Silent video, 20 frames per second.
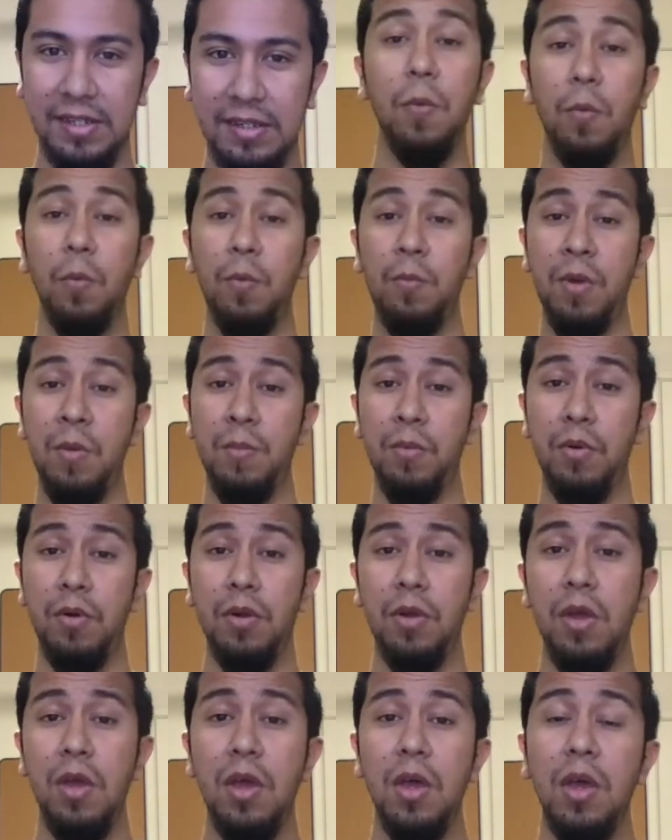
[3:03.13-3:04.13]
Remember,
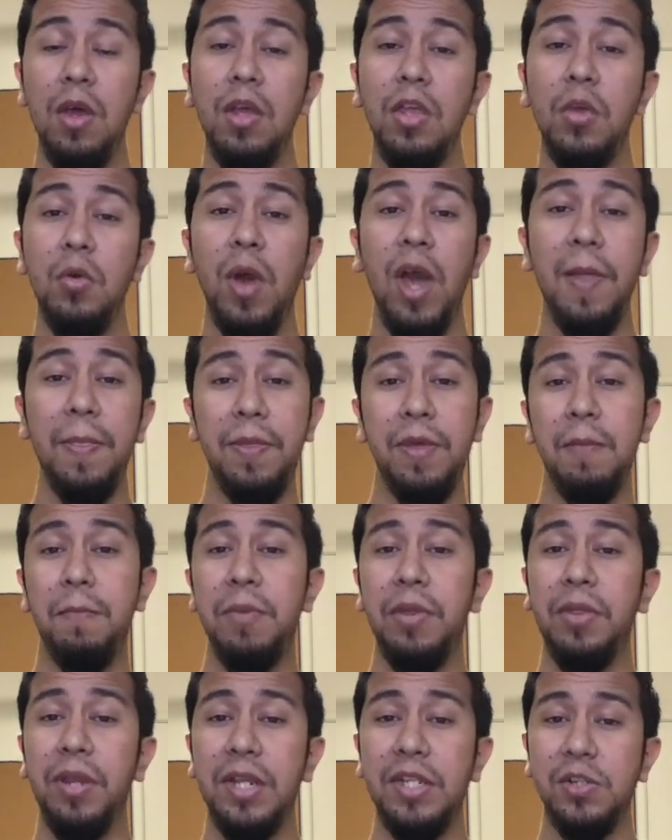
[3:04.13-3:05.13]
you had the
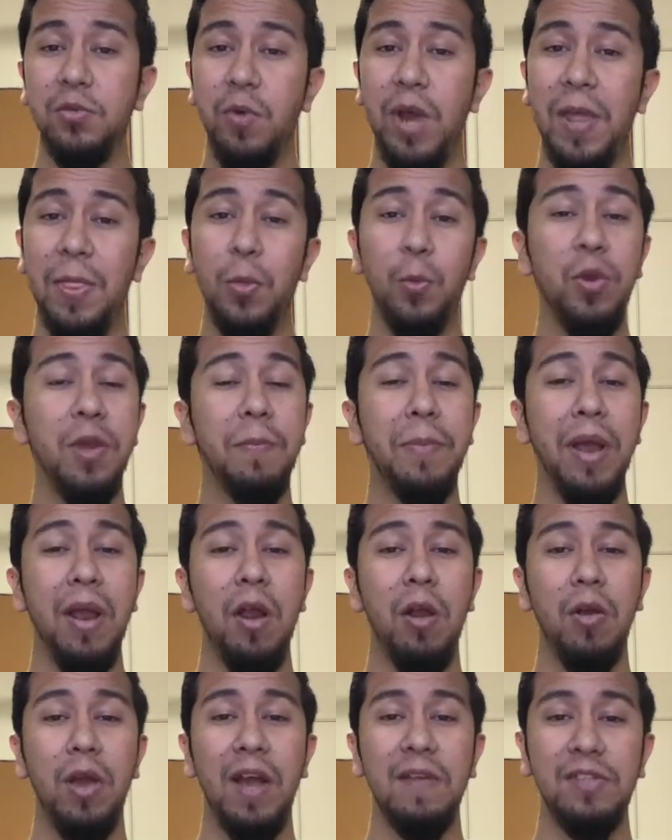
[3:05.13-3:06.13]
ability to write 3
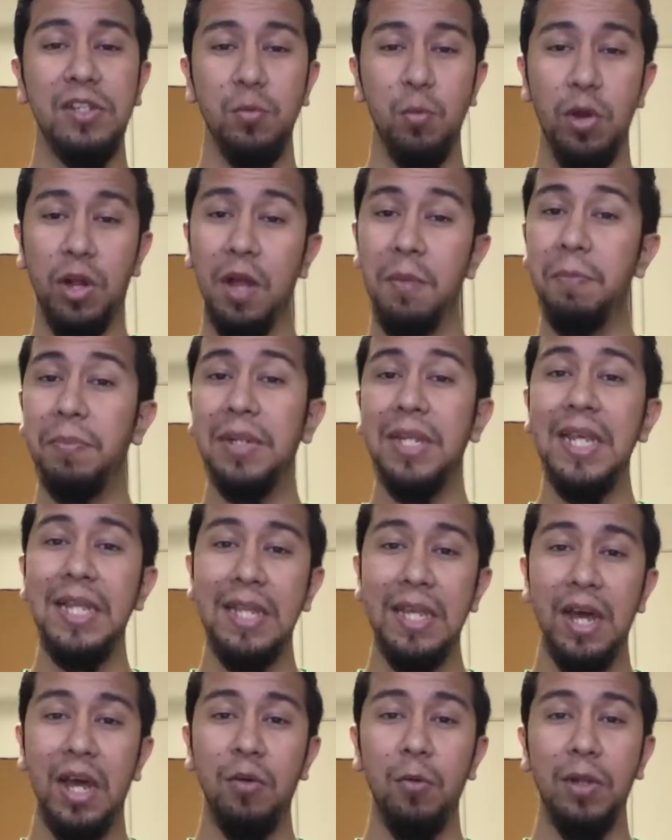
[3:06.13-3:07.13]
paragraphs that were completely
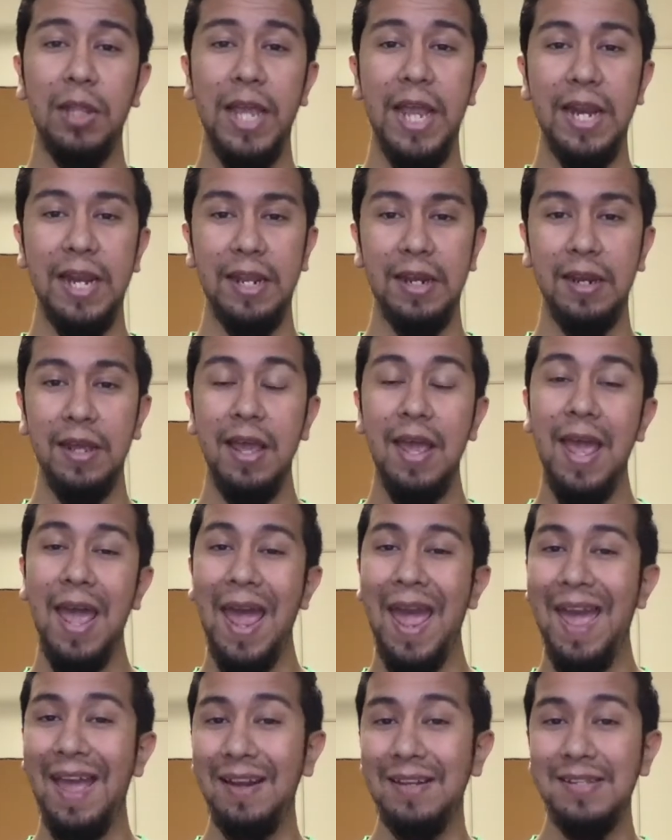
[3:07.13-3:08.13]
unrelated
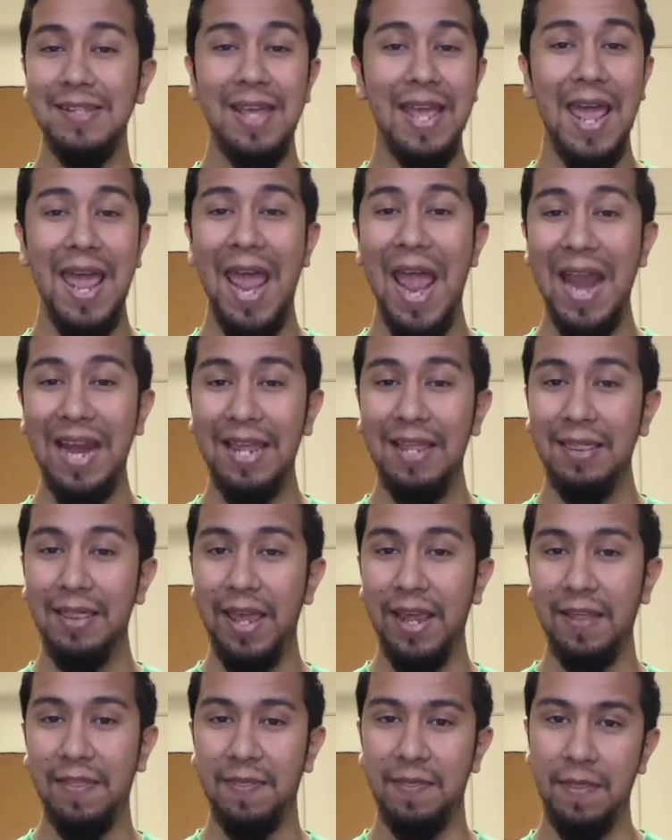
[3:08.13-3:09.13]
and any
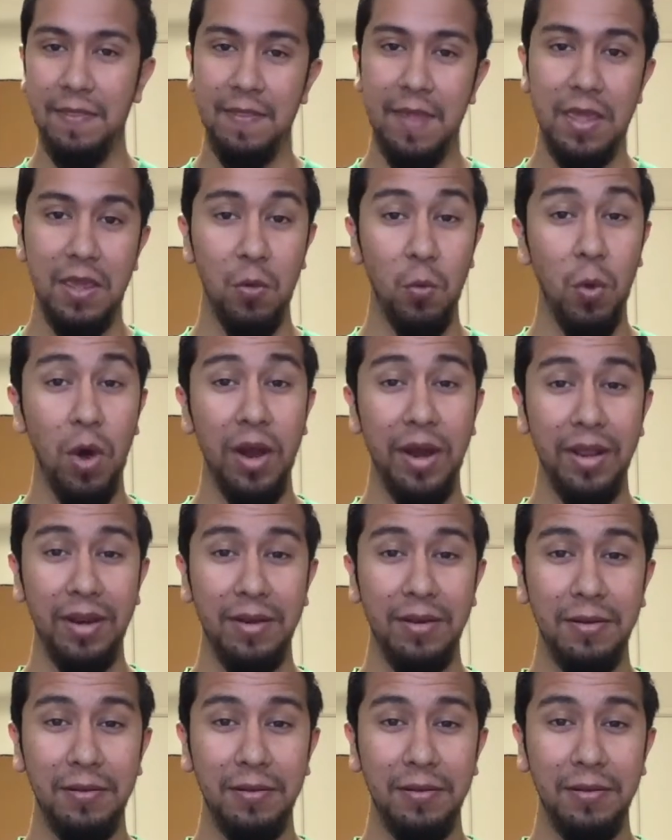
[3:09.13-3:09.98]
length that you wanted.